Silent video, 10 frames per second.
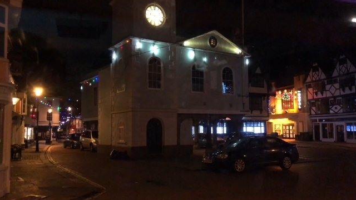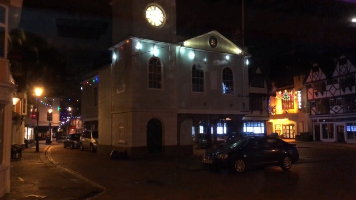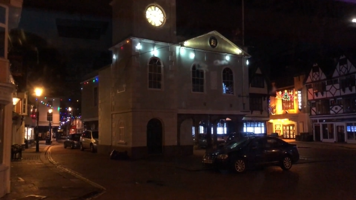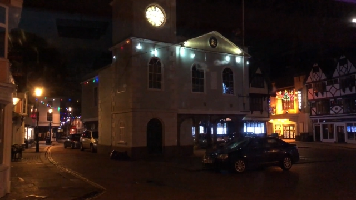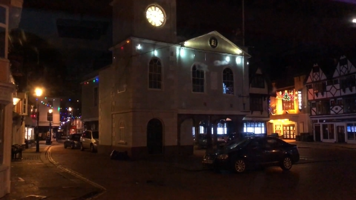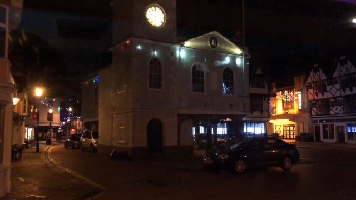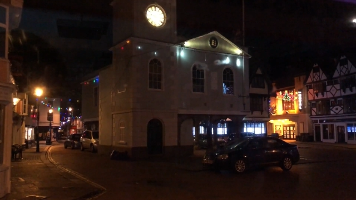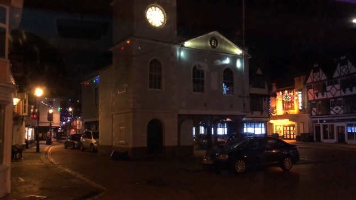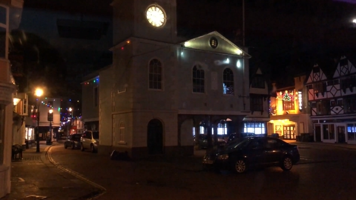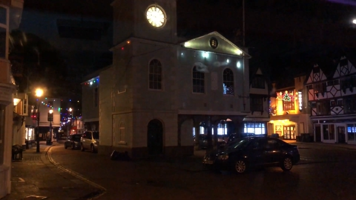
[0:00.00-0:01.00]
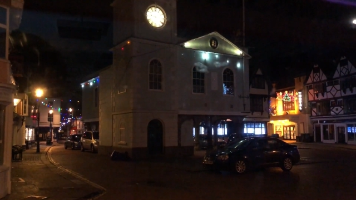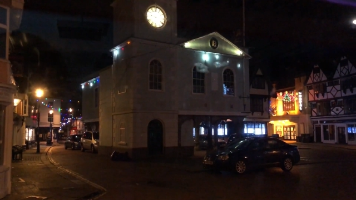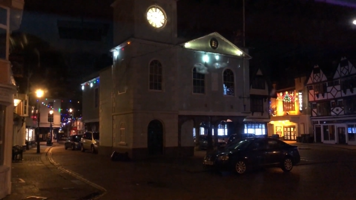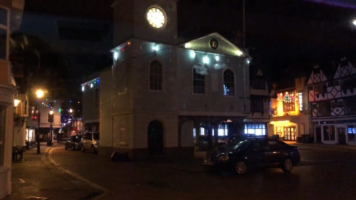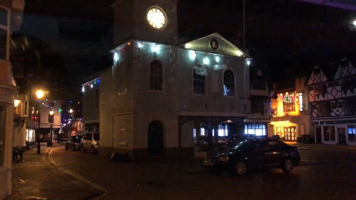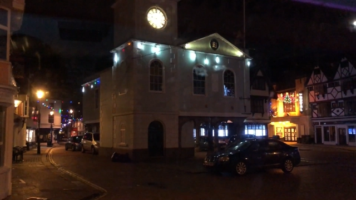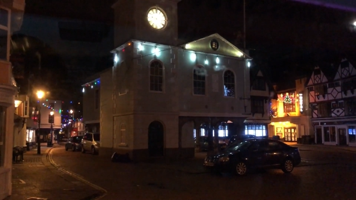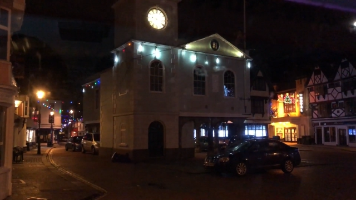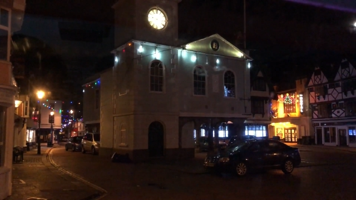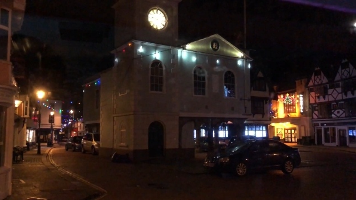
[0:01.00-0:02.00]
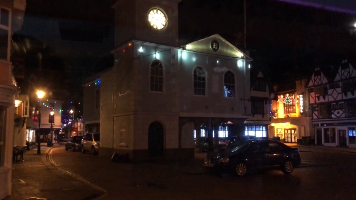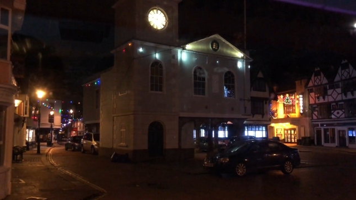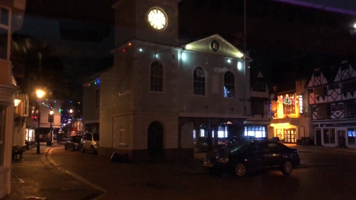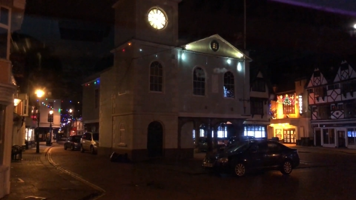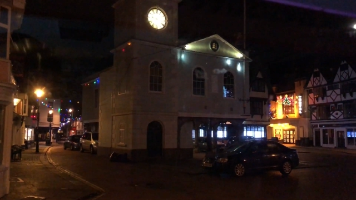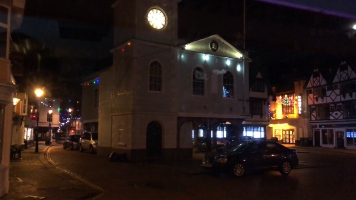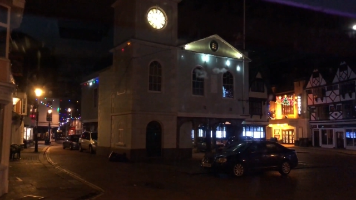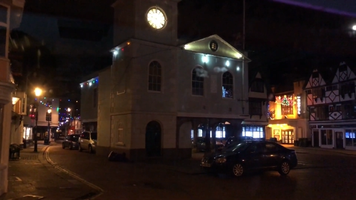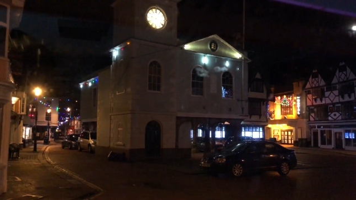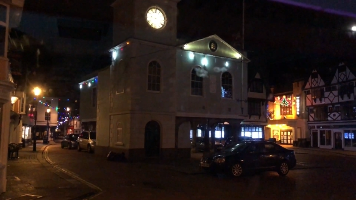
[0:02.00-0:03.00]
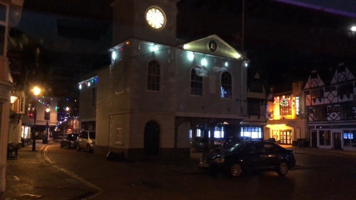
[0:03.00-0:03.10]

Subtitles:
Nobody's mouth can be seen.